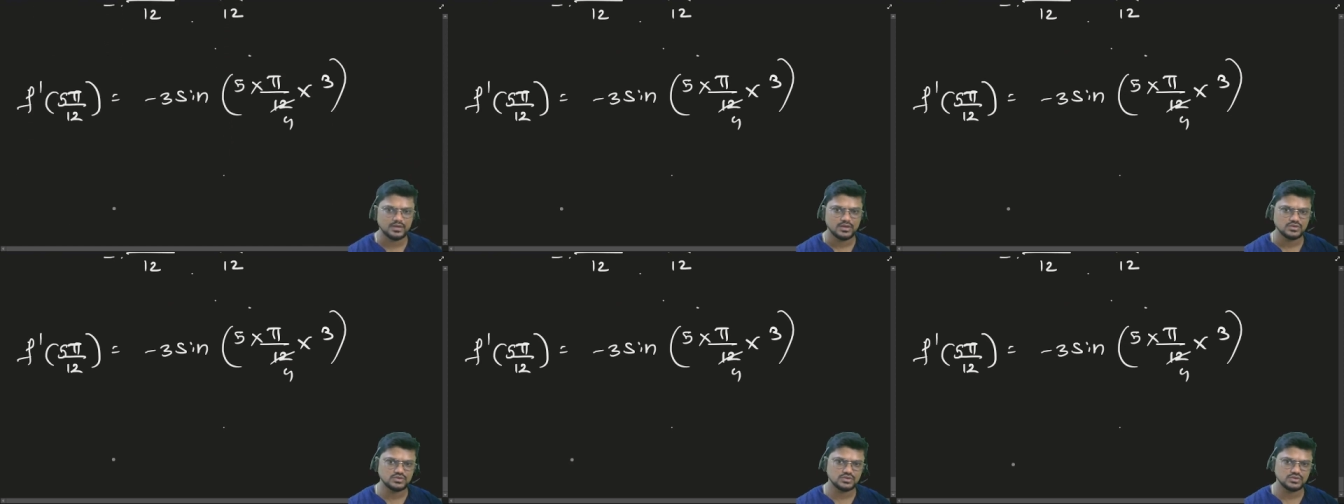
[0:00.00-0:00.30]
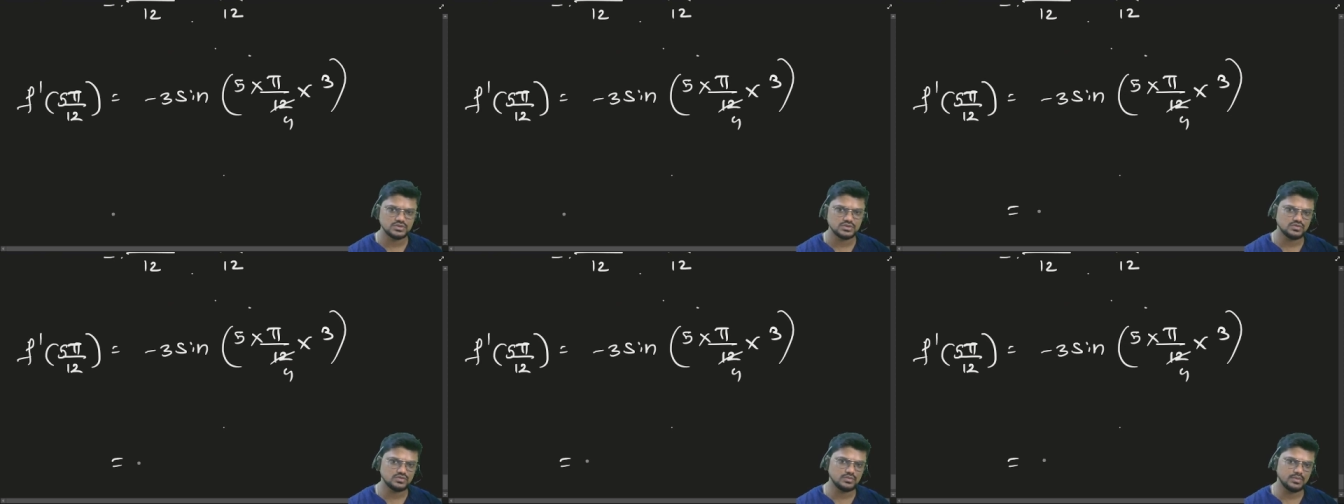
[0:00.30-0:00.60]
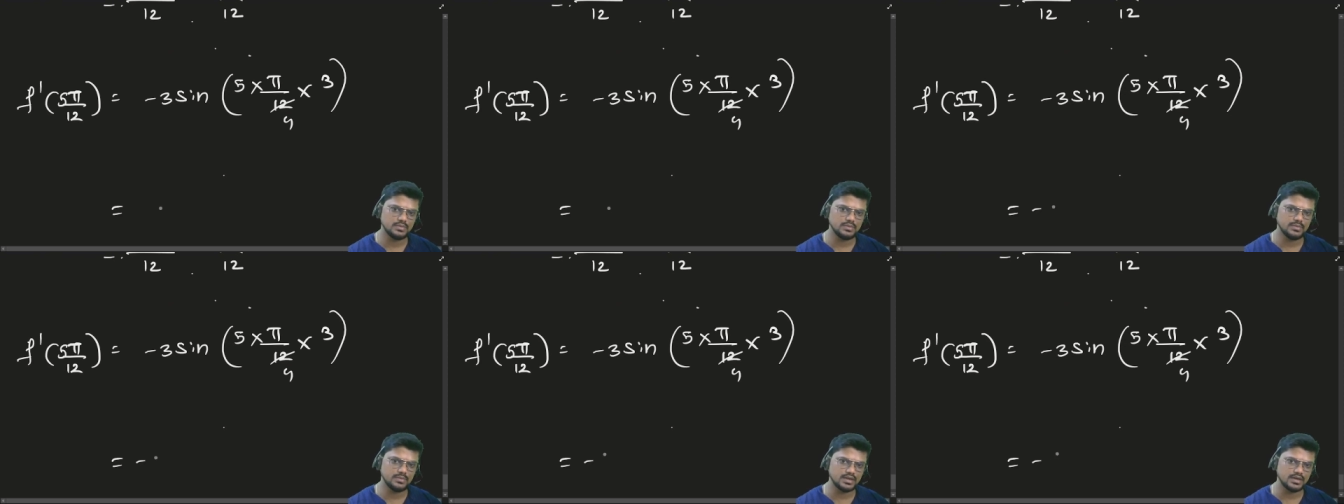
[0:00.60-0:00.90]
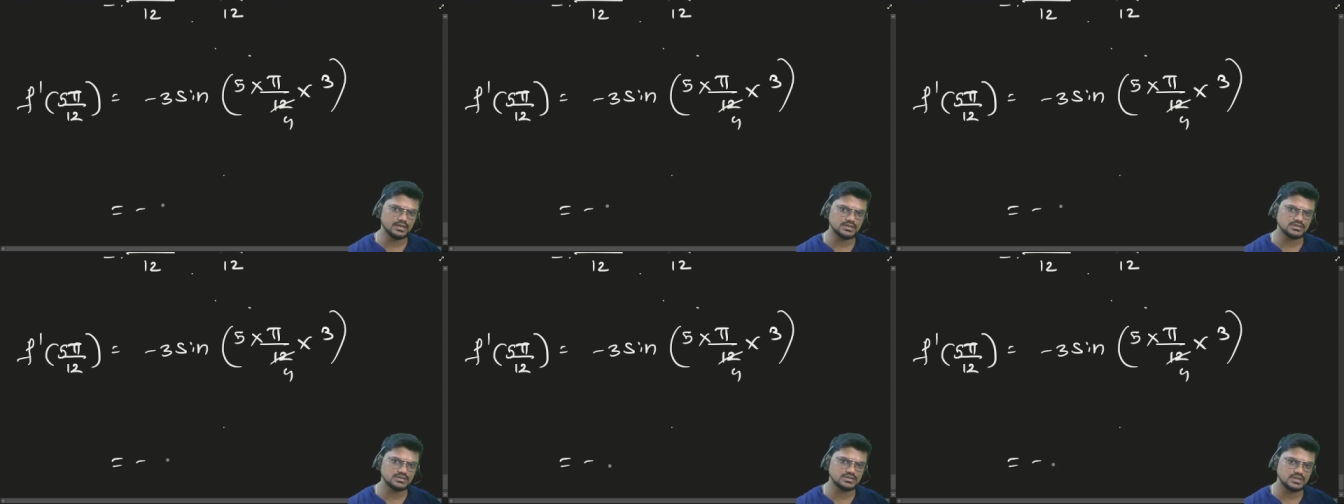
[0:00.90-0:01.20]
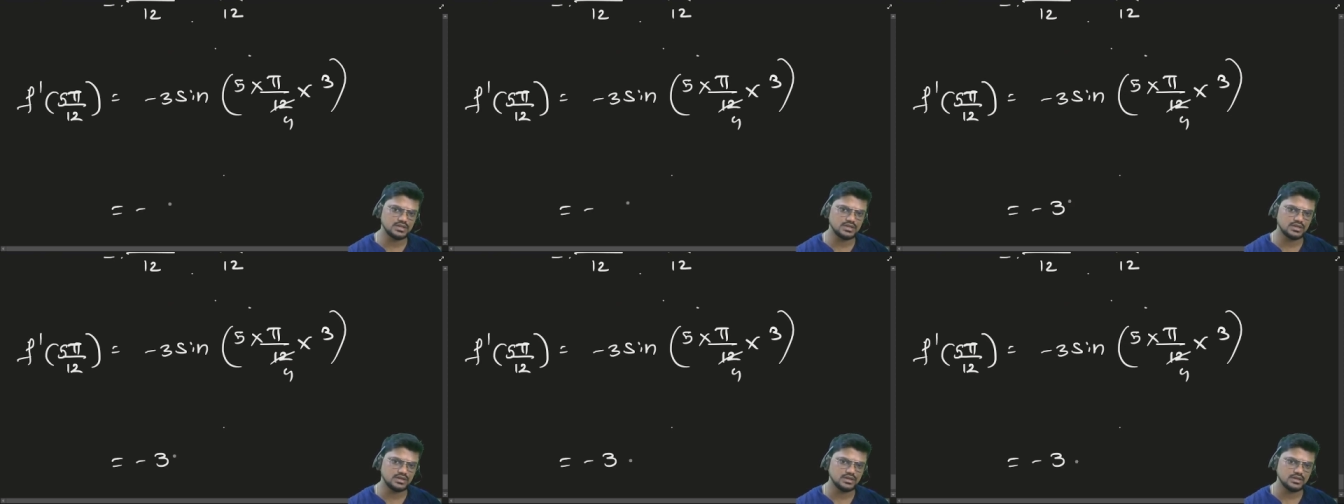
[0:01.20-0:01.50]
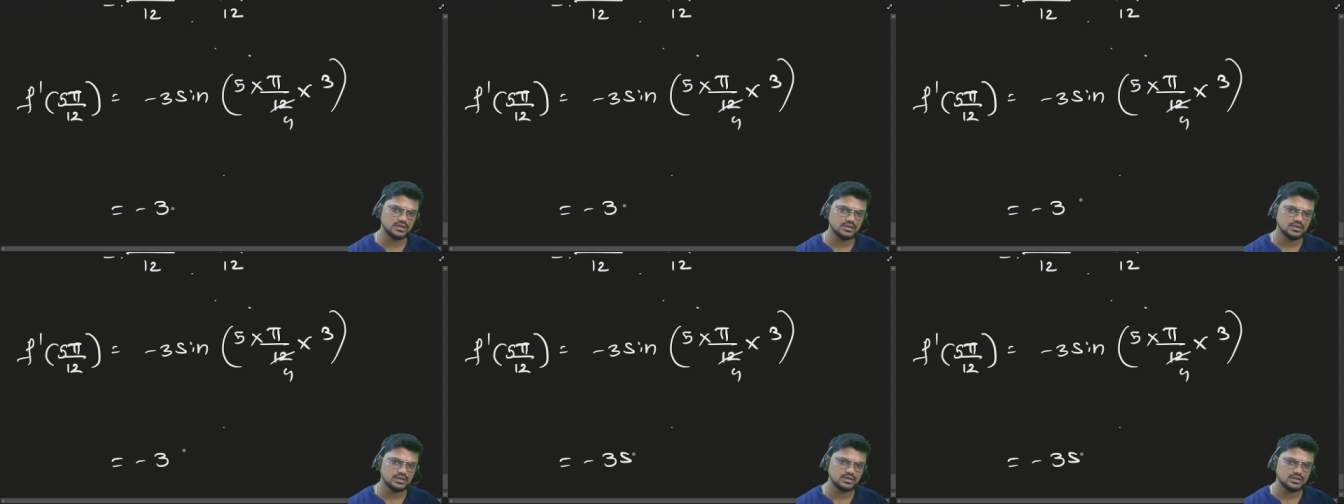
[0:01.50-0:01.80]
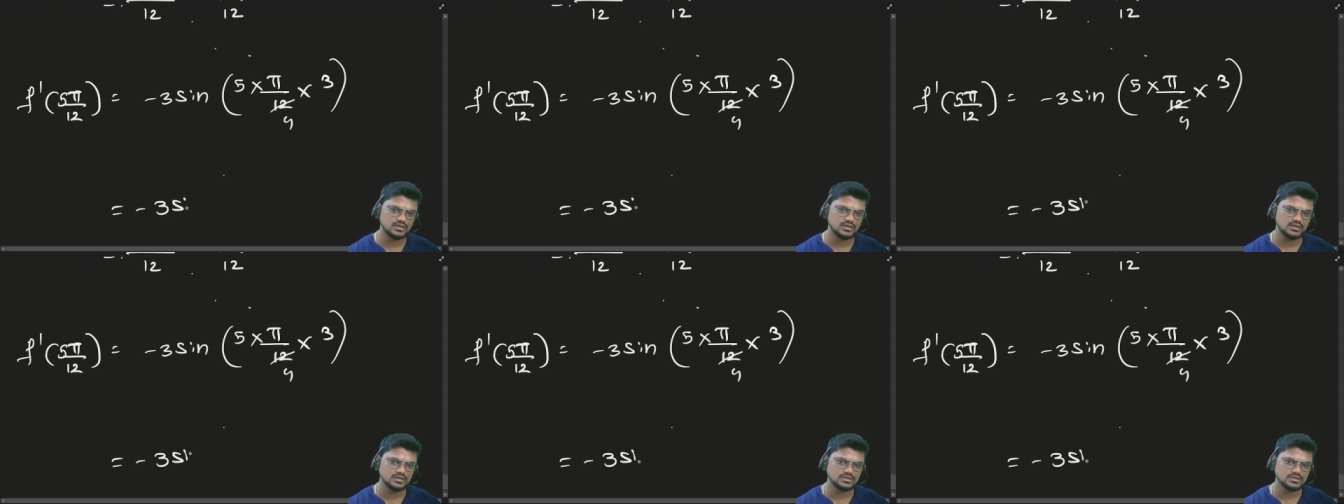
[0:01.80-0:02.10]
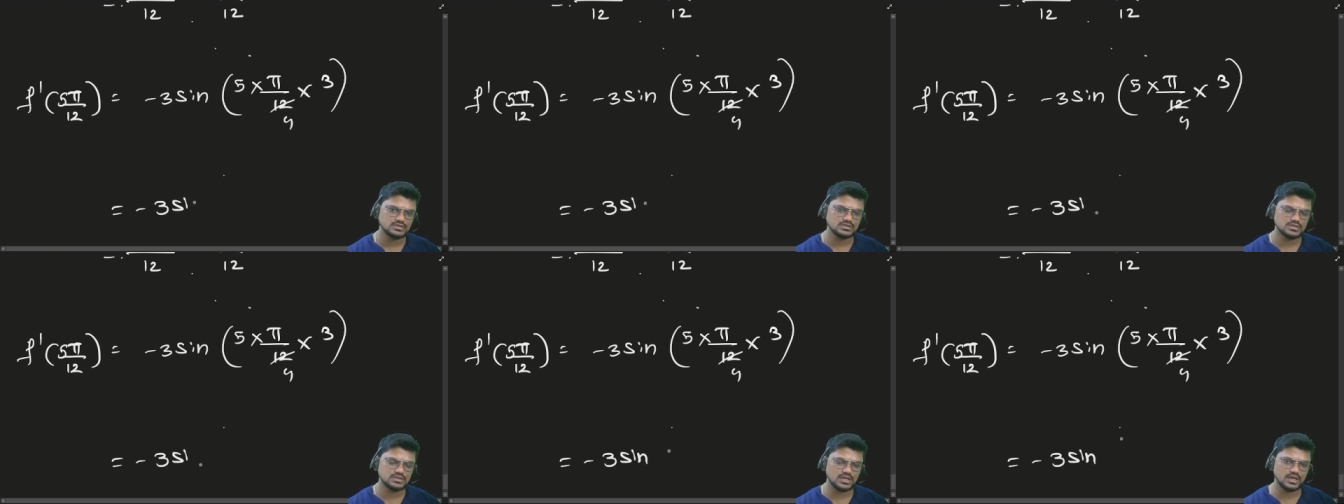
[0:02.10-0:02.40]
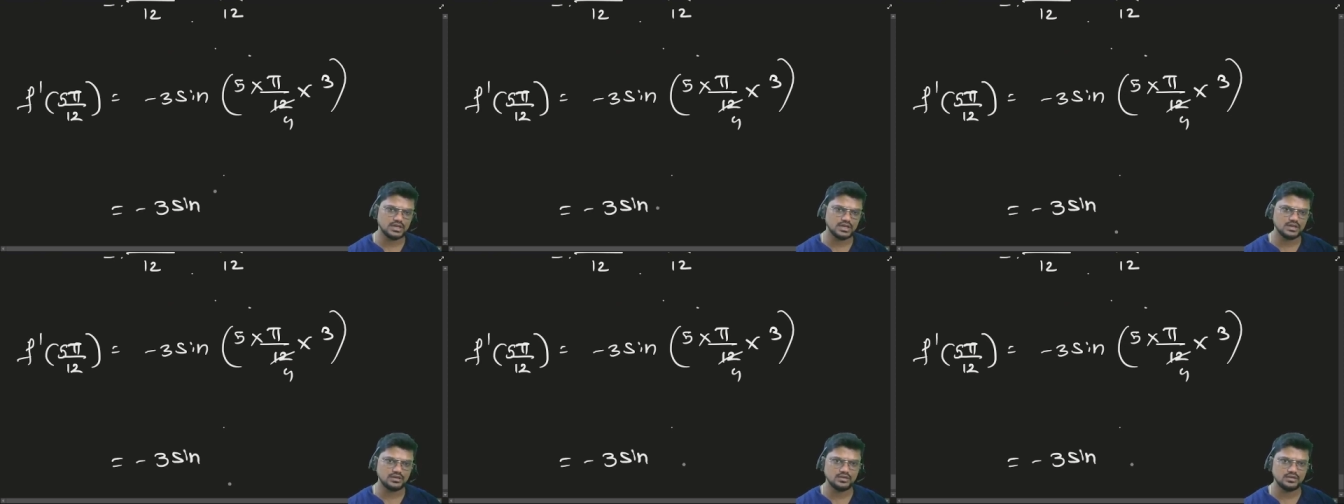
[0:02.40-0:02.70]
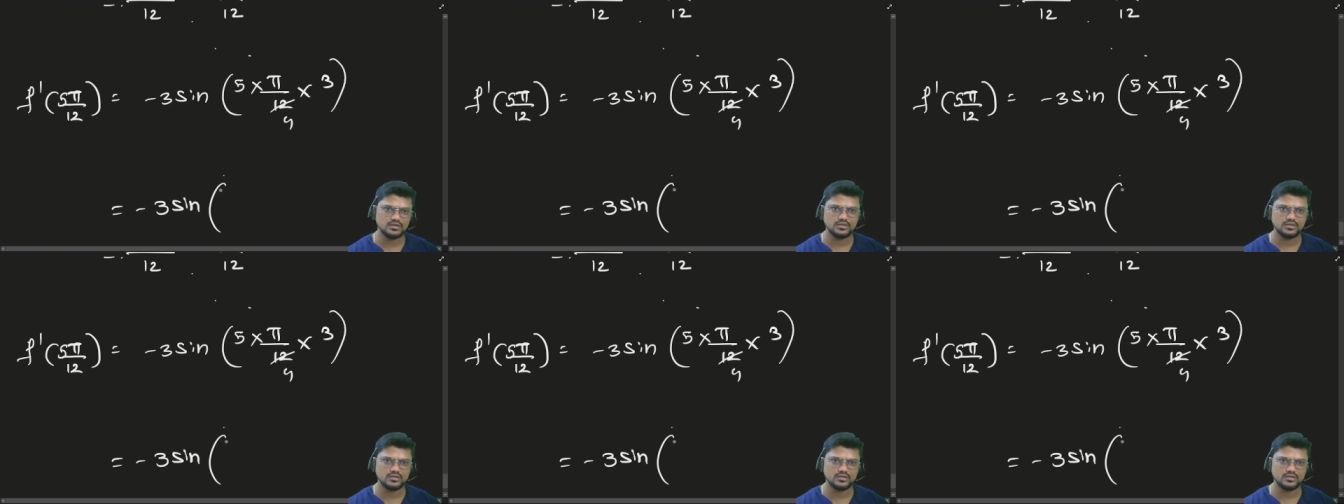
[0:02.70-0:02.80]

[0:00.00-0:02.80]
So this will be minus 3 sine.